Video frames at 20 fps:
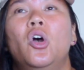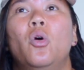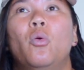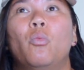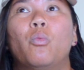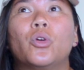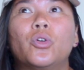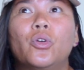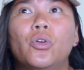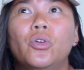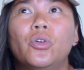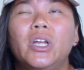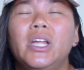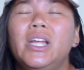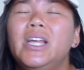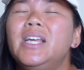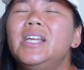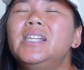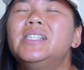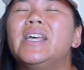
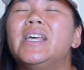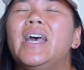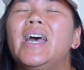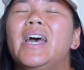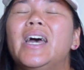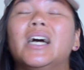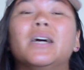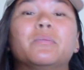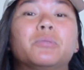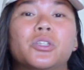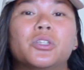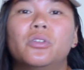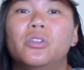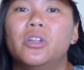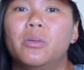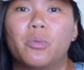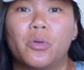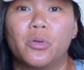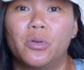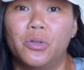Recruiting is
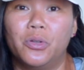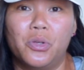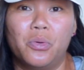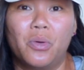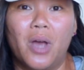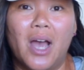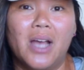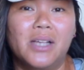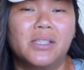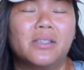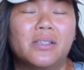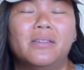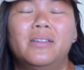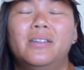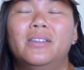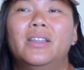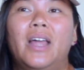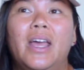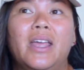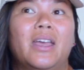absolutely brutal, you guys.
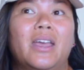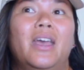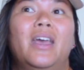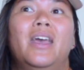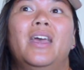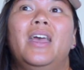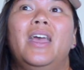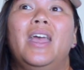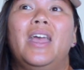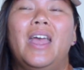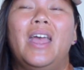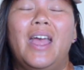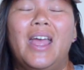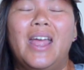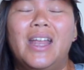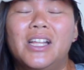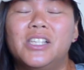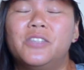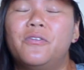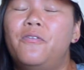Like,
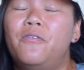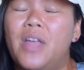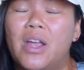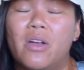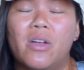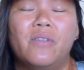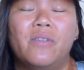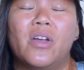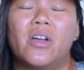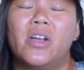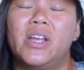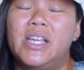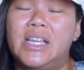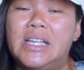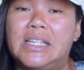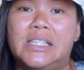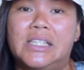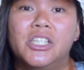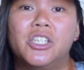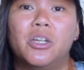it is very, very
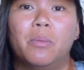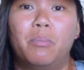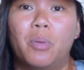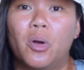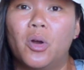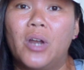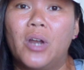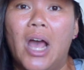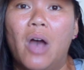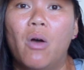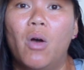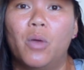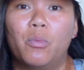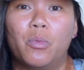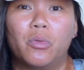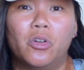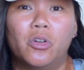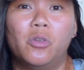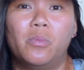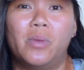easy to burn out
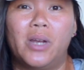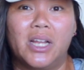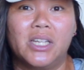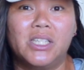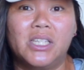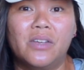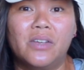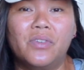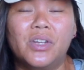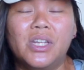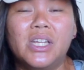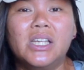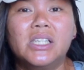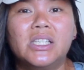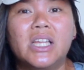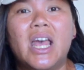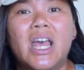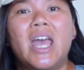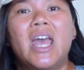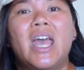on recruitment
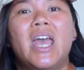activities.